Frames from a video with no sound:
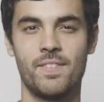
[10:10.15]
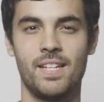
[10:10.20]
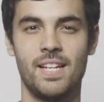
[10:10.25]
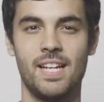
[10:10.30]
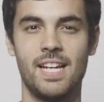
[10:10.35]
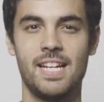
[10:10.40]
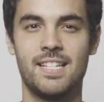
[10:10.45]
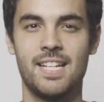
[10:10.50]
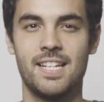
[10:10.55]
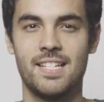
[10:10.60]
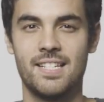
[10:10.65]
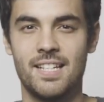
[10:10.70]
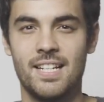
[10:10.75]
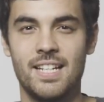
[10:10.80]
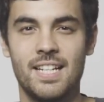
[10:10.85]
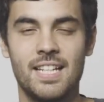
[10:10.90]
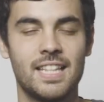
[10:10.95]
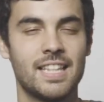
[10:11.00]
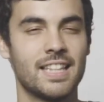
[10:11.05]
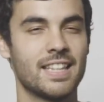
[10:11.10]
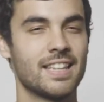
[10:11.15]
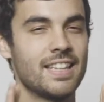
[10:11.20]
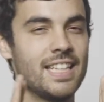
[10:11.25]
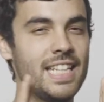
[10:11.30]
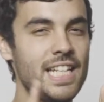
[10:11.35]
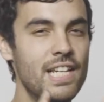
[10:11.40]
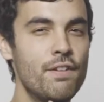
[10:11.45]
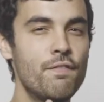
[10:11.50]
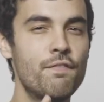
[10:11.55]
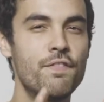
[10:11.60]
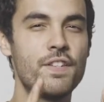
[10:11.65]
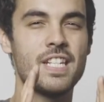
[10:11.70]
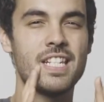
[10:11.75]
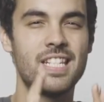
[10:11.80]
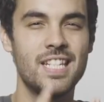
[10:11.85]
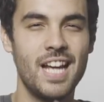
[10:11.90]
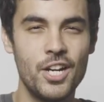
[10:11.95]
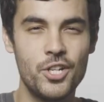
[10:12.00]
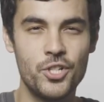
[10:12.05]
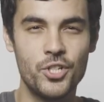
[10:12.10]
He says, live
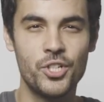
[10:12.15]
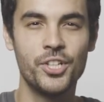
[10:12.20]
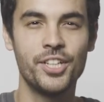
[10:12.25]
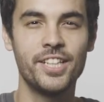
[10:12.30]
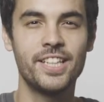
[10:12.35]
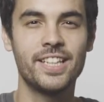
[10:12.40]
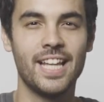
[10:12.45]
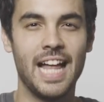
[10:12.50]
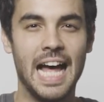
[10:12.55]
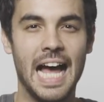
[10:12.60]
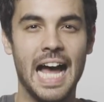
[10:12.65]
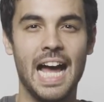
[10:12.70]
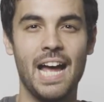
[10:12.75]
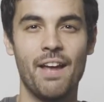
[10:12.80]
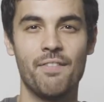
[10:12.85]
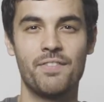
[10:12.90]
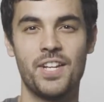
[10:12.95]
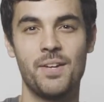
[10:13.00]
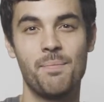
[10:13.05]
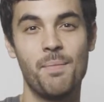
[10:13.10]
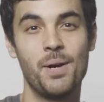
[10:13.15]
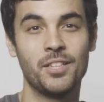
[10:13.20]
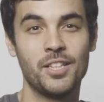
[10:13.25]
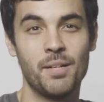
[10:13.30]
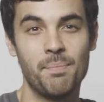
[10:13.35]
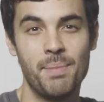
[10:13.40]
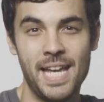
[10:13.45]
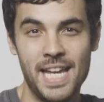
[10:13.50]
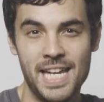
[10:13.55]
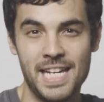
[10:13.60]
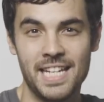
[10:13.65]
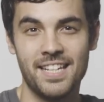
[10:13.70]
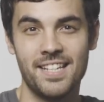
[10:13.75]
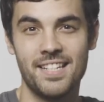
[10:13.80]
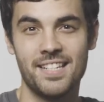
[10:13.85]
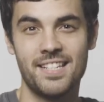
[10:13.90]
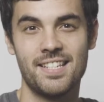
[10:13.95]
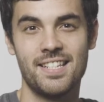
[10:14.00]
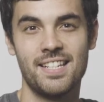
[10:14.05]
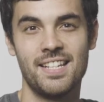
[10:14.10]
such good lives among the
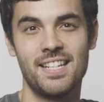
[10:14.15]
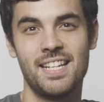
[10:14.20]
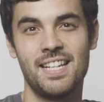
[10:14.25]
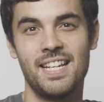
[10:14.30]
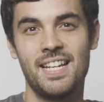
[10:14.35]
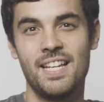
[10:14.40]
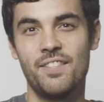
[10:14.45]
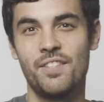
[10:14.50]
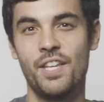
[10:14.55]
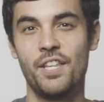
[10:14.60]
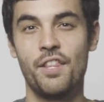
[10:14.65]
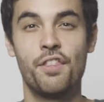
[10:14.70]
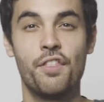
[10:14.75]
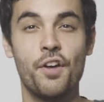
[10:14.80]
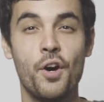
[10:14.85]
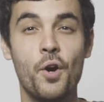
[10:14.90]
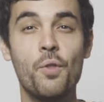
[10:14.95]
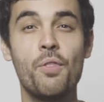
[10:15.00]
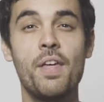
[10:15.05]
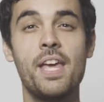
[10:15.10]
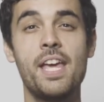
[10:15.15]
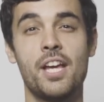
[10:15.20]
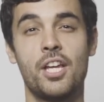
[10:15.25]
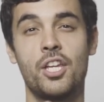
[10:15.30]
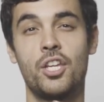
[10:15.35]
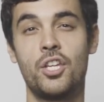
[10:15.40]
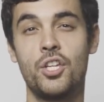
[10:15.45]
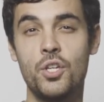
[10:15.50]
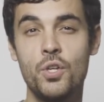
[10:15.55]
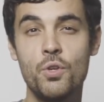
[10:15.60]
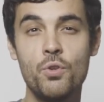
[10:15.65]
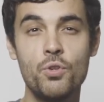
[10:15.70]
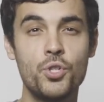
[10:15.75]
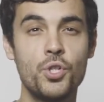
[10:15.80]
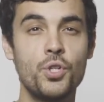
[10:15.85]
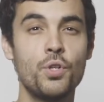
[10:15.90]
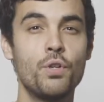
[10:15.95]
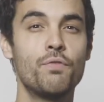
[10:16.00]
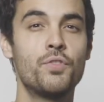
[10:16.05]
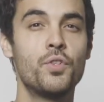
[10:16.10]
pagans, that though they accuse
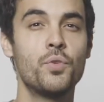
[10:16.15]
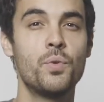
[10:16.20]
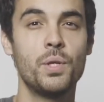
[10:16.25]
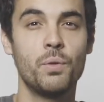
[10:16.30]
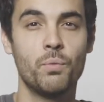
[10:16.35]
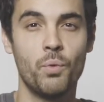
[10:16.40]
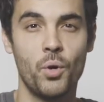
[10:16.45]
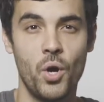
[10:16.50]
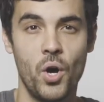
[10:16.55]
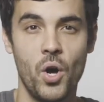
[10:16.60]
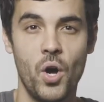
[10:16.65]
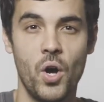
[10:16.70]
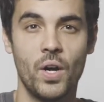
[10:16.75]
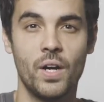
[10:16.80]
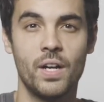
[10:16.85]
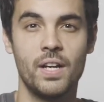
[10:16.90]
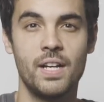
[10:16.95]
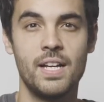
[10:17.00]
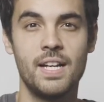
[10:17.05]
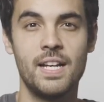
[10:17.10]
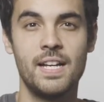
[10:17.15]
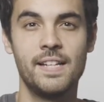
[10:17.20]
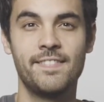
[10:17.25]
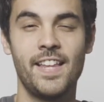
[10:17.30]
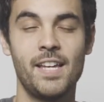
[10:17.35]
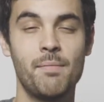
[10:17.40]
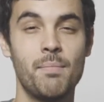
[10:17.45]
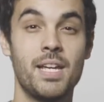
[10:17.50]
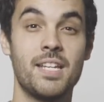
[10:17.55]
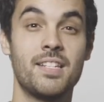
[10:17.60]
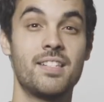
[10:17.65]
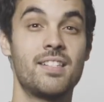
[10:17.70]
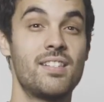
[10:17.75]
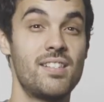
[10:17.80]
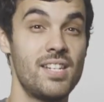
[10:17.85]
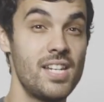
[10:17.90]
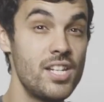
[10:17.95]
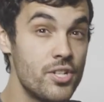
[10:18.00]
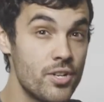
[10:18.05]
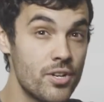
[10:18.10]
you of doing wrong, they may
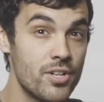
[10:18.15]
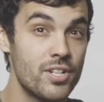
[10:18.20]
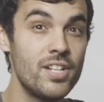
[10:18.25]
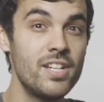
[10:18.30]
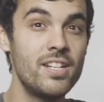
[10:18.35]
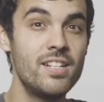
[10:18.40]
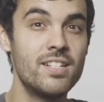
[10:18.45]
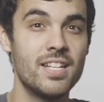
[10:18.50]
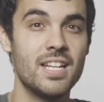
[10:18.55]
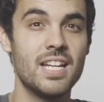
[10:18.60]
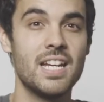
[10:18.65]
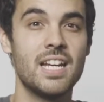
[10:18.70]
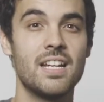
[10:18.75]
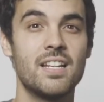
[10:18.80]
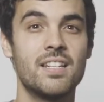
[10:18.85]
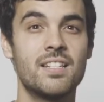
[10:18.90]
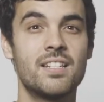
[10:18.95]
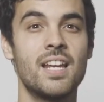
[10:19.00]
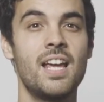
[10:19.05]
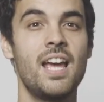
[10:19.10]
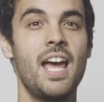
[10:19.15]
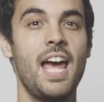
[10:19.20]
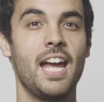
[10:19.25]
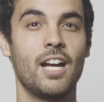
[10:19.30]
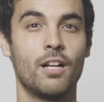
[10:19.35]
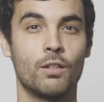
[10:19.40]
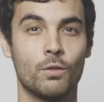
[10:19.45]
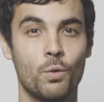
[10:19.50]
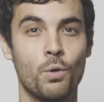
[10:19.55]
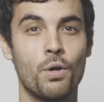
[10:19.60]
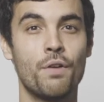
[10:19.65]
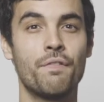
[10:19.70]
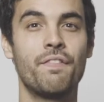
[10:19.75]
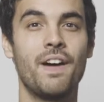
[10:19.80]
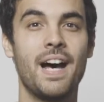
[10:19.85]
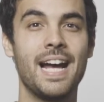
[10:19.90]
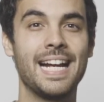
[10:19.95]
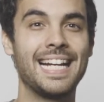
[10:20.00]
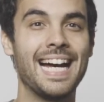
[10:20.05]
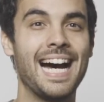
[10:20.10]
see your good deeds and
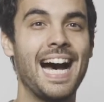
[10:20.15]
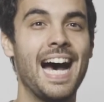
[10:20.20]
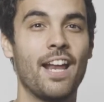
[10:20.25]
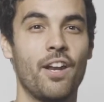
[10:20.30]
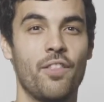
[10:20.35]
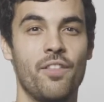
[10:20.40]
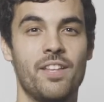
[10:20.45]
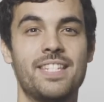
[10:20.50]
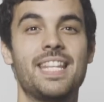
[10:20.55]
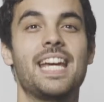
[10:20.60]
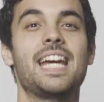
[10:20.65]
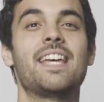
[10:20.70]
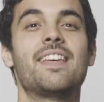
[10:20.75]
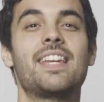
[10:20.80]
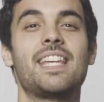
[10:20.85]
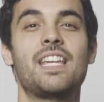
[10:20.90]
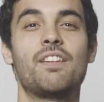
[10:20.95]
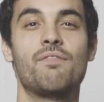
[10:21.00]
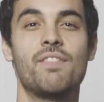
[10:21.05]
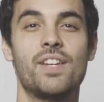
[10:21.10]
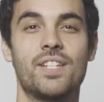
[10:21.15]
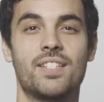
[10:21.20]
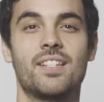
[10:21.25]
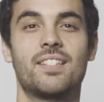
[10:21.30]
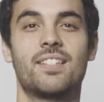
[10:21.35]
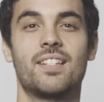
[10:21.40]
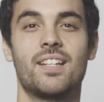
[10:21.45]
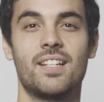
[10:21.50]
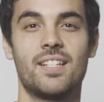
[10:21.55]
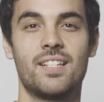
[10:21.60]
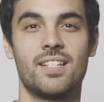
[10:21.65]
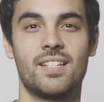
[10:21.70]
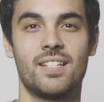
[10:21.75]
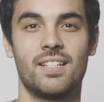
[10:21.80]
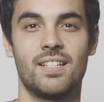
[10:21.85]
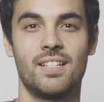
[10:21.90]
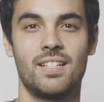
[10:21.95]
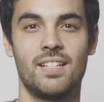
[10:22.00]
glorify God on the day that he visits us.